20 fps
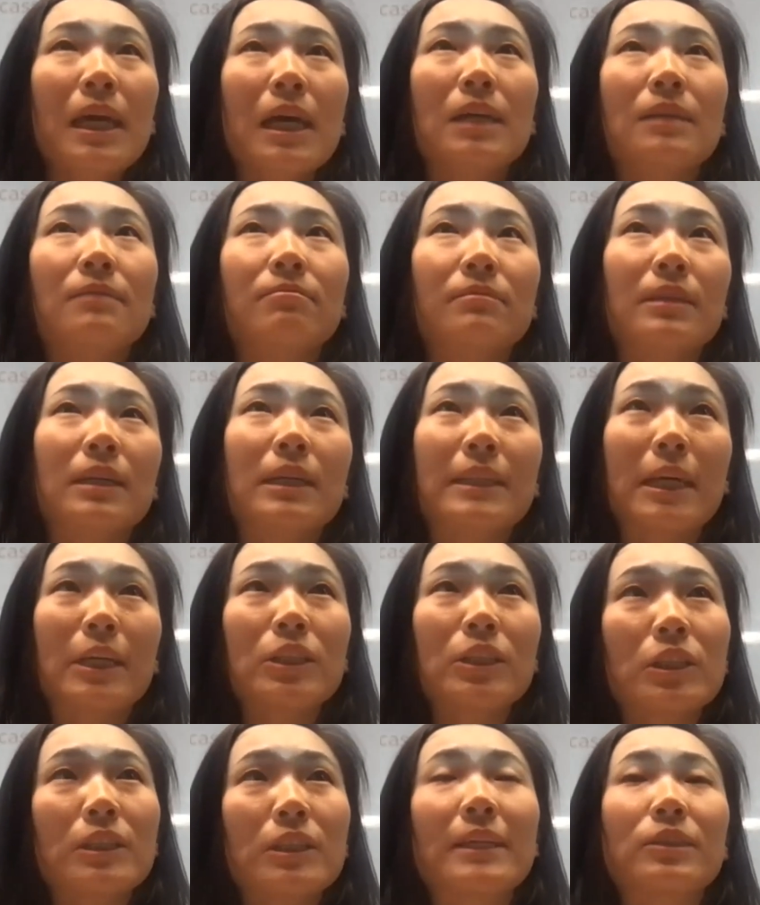
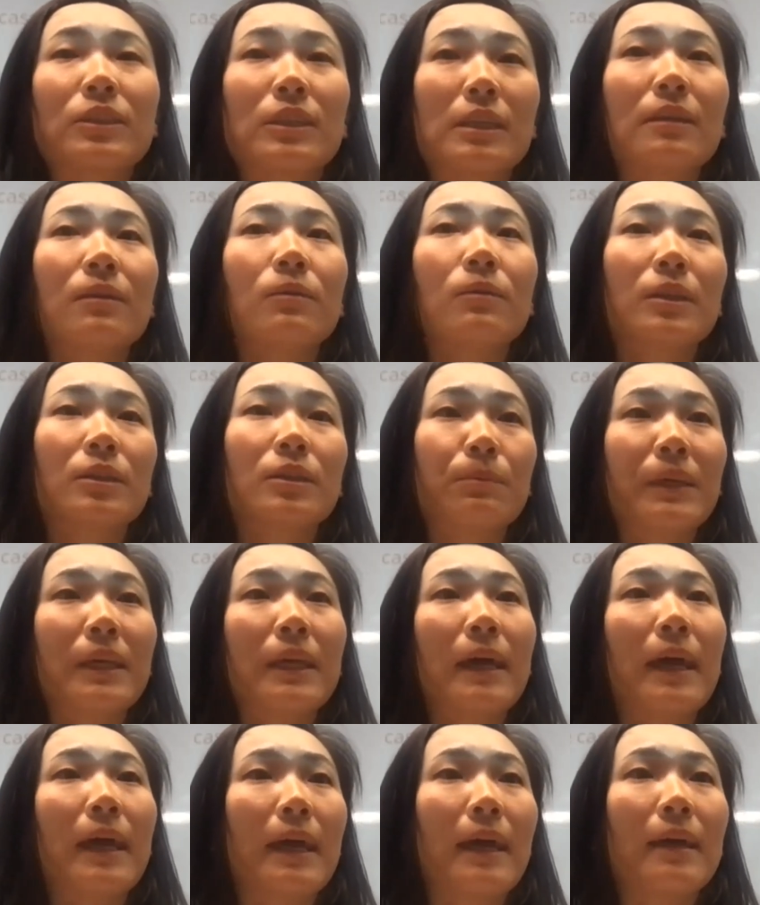Another thing is dealing with
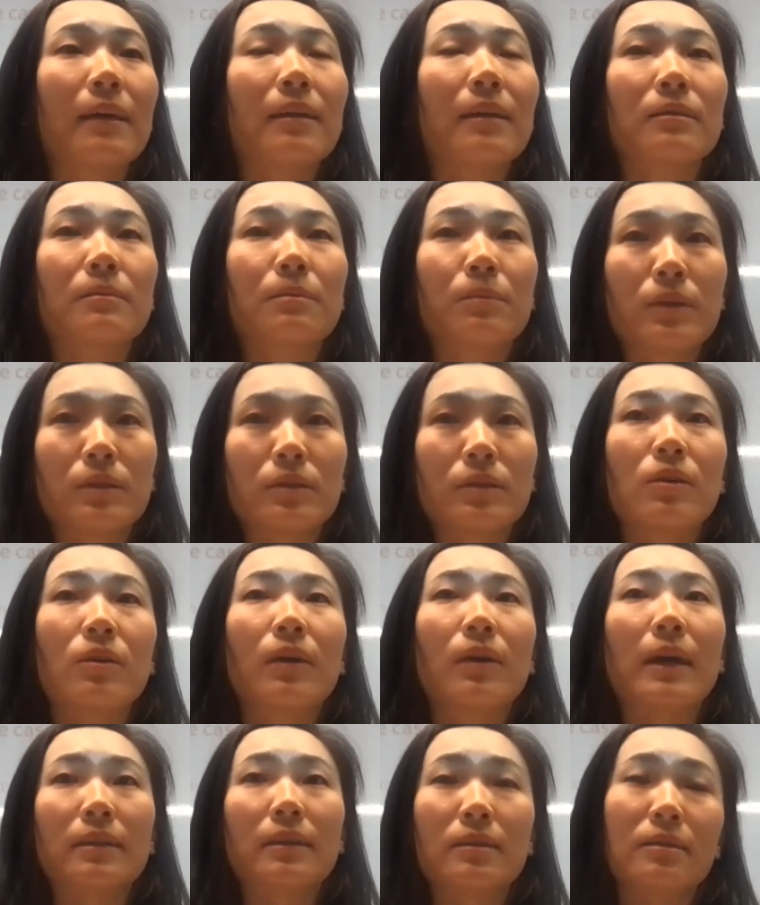PII, like
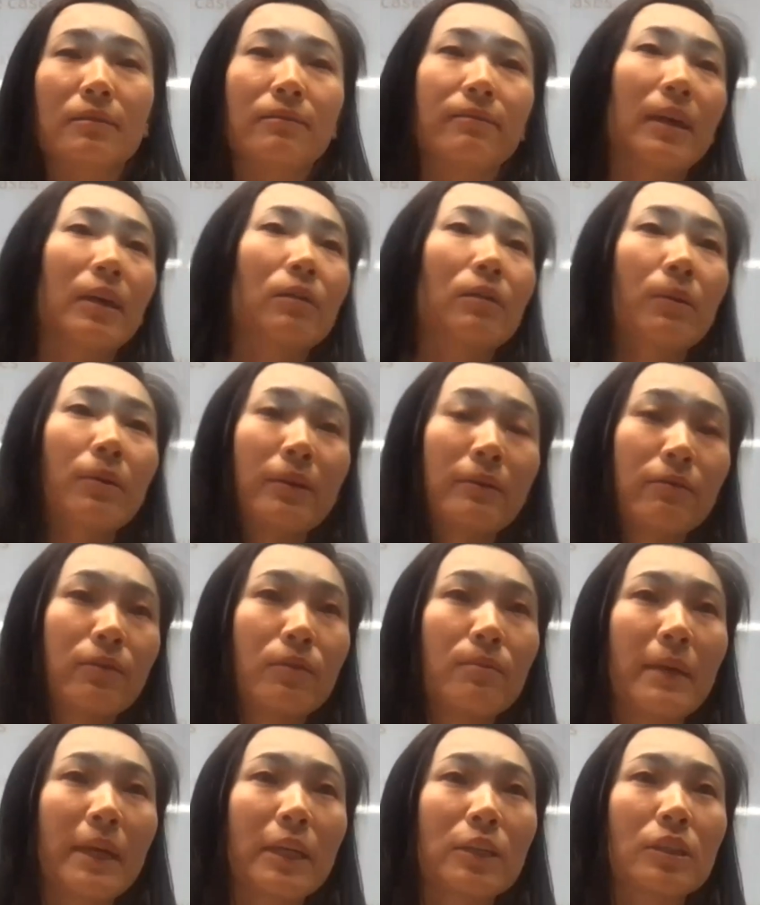personal identifiable
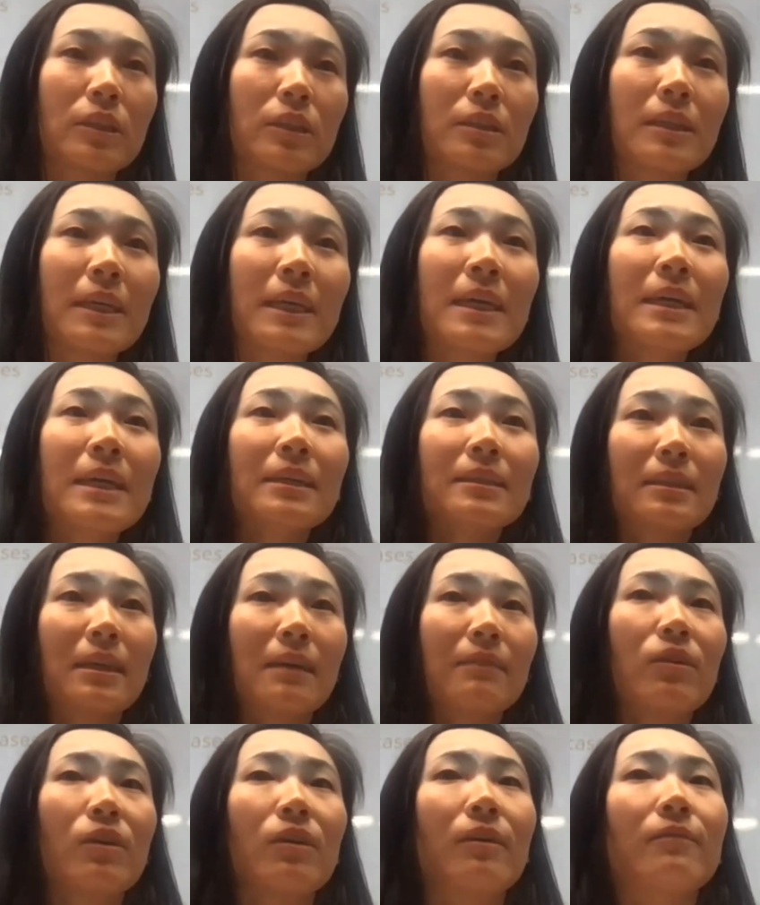information.
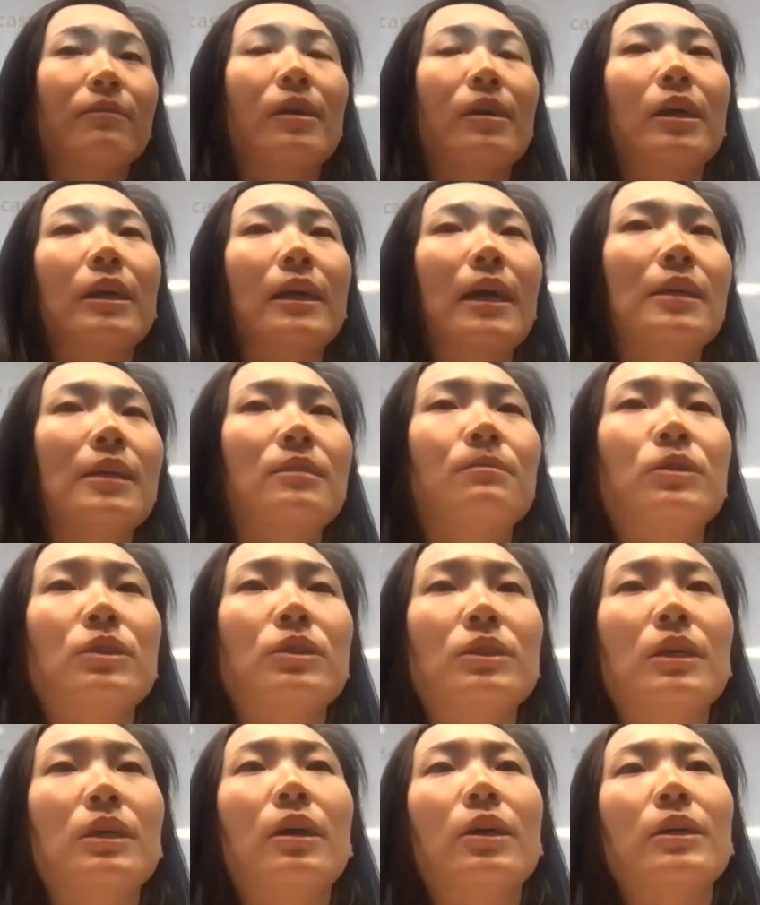Several of our
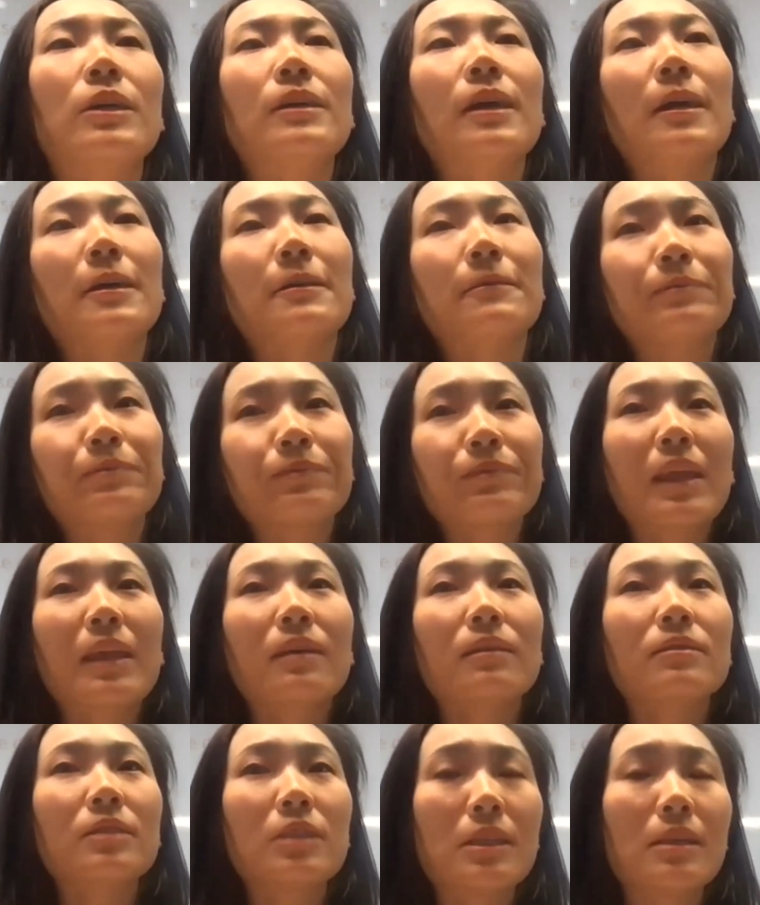customers are
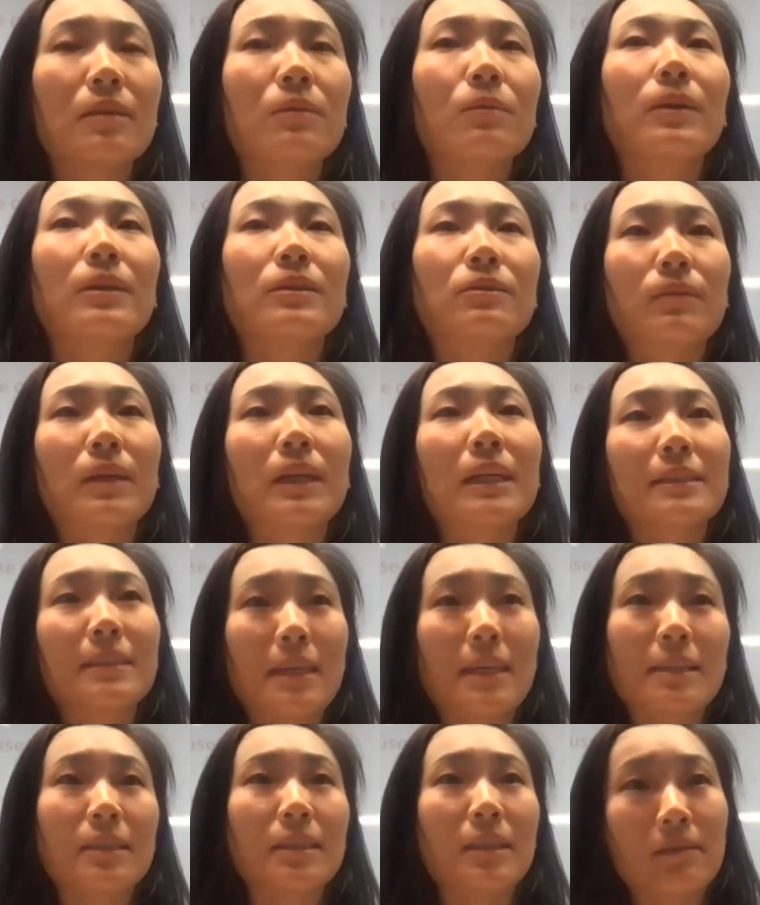dealing with really
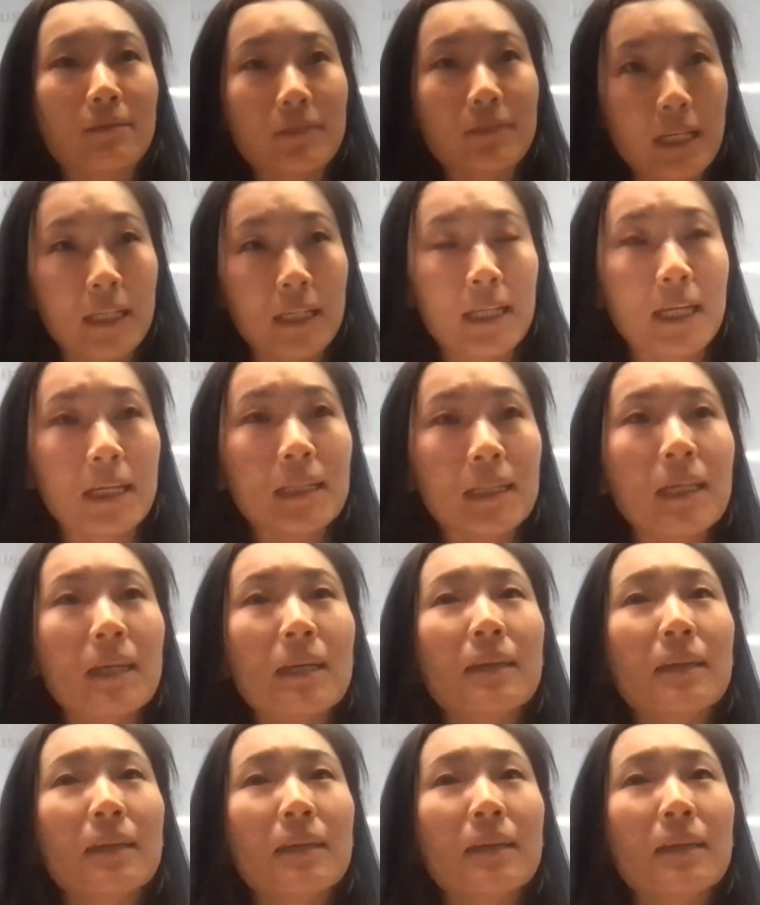sensitive data.